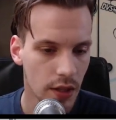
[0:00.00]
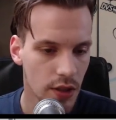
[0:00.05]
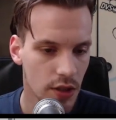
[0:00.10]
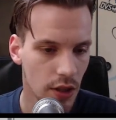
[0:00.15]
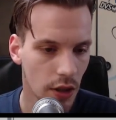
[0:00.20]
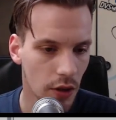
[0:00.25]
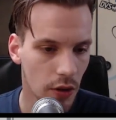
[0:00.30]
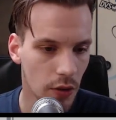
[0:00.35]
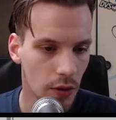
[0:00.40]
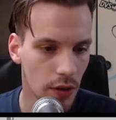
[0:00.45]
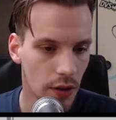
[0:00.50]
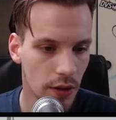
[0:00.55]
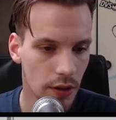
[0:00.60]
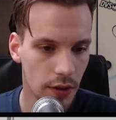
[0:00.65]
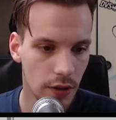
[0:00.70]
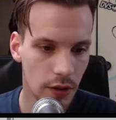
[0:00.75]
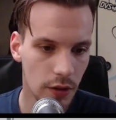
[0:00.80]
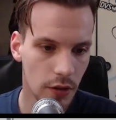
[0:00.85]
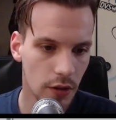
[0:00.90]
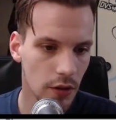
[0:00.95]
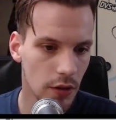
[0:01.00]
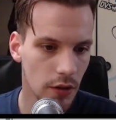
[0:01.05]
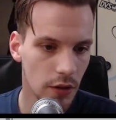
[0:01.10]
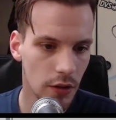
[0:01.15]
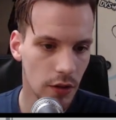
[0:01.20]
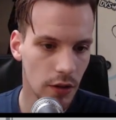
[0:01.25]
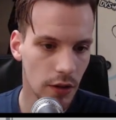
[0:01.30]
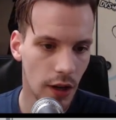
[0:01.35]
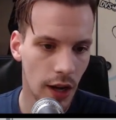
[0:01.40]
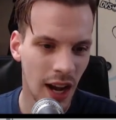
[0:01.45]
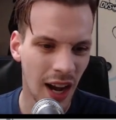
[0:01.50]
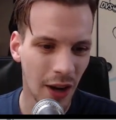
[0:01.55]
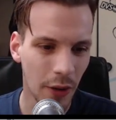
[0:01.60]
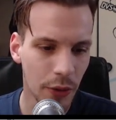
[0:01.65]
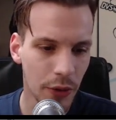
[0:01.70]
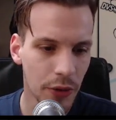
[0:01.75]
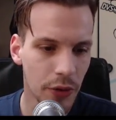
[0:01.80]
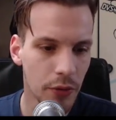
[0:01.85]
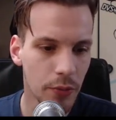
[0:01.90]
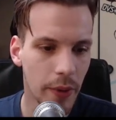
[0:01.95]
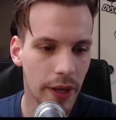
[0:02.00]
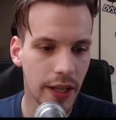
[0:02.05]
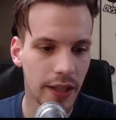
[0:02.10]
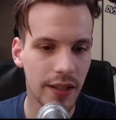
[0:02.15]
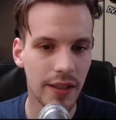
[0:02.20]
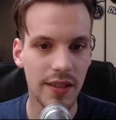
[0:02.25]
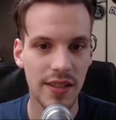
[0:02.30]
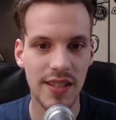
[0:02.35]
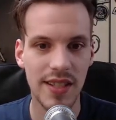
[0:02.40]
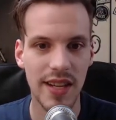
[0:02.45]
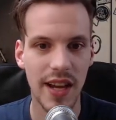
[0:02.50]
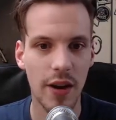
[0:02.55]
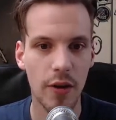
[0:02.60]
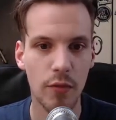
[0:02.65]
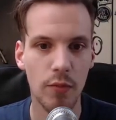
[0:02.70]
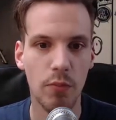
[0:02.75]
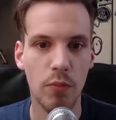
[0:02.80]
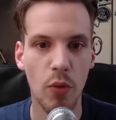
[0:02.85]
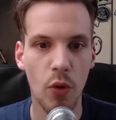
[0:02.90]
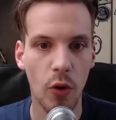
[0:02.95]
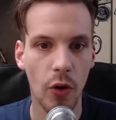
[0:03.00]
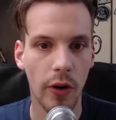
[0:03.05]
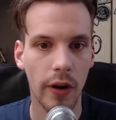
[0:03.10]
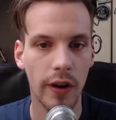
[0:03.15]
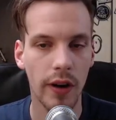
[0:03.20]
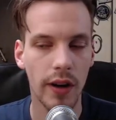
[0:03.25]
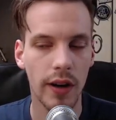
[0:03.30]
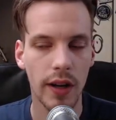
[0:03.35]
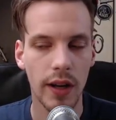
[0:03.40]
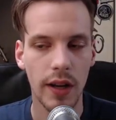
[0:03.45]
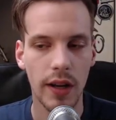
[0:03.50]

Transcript: So how do you make a sound more